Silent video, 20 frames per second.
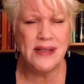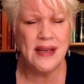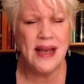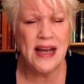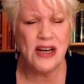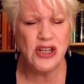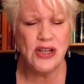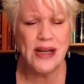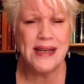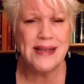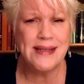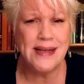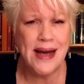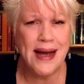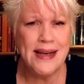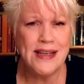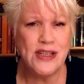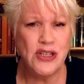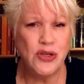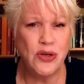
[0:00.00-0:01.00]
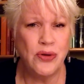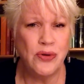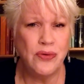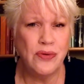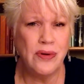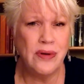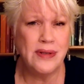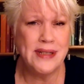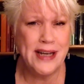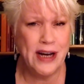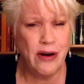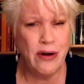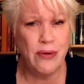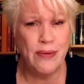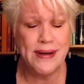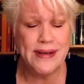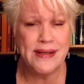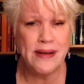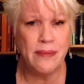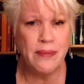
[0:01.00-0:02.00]
actually has ties to
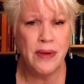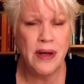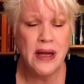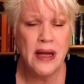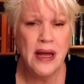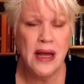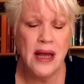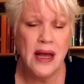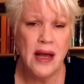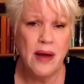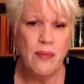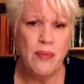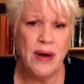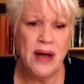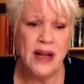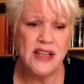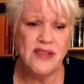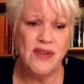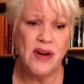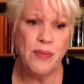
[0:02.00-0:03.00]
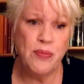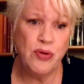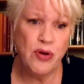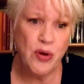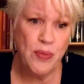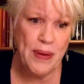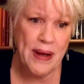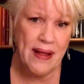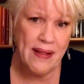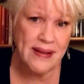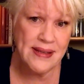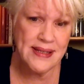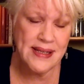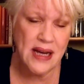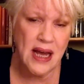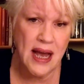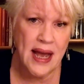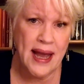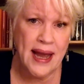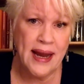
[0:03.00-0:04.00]
terrorism, but it's very
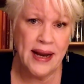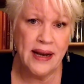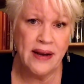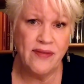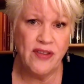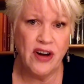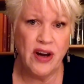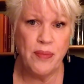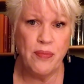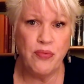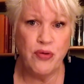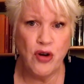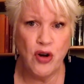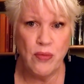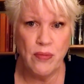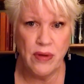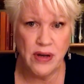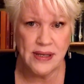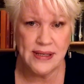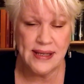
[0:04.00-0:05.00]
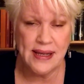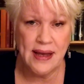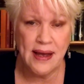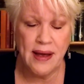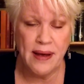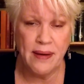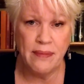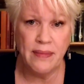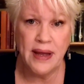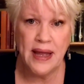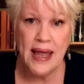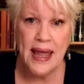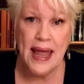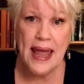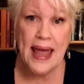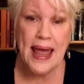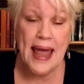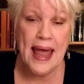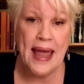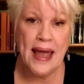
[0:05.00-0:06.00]
pro-Palestine and very pro-Muslim,
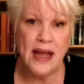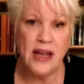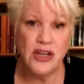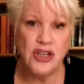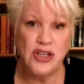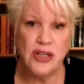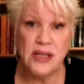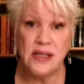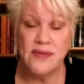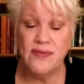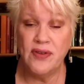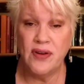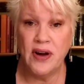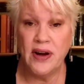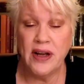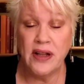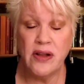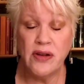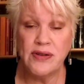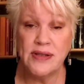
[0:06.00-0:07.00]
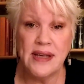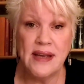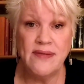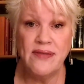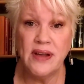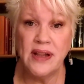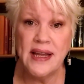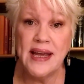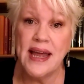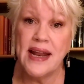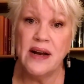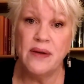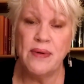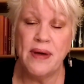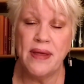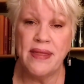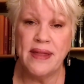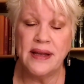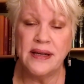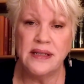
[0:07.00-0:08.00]
and she's very closely affiliated
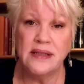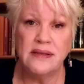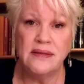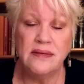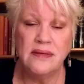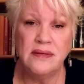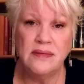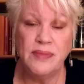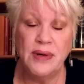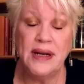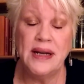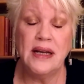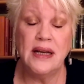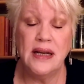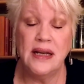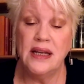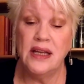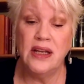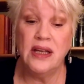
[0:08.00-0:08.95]
with it. But